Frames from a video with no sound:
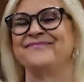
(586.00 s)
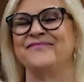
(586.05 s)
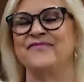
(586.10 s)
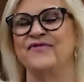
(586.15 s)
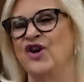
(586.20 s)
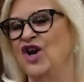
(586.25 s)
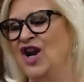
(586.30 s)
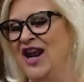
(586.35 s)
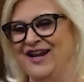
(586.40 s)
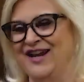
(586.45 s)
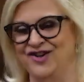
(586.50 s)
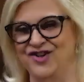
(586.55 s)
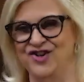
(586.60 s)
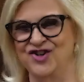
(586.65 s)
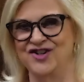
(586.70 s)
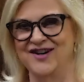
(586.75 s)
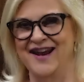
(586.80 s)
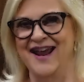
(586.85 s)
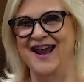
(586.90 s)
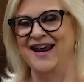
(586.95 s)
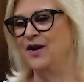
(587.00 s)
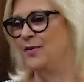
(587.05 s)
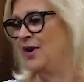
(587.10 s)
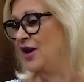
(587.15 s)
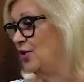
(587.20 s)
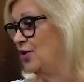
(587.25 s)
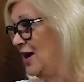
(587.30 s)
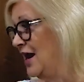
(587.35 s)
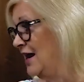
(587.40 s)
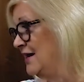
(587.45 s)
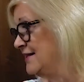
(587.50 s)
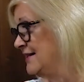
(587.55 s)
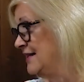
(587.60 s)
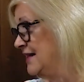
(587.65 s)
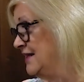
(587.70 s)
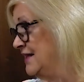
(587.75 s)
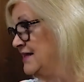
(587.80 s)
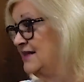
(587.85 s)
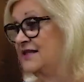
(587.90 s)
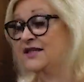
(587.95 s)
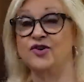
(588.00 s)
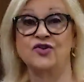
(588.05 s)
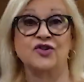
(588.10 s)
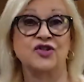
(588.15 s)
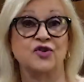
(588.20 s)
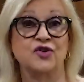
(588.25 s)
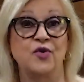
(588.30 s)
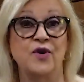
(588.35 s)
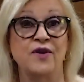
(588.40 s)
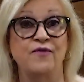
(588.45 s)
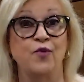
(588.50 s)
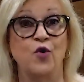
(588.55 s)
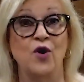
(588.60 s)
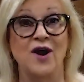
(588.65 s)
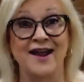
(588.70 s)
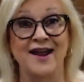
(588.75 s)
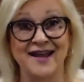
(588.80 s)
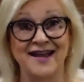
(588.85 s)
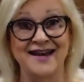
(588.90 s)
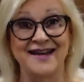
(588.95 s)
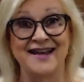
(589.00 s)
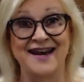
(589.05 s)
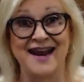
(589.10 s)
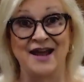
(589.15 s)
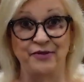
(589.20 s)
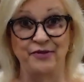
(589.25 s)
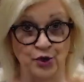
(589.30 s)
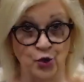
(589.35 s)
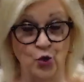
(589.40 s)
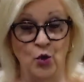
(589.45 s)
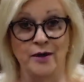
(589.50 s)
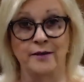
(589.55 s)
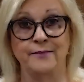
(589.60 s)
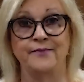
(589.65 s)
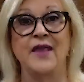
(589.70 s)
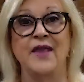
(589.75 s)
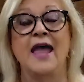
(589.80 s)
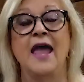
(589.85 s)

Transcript: for lunch. Anyway, you guys, it's 6.34. I got to get out the door.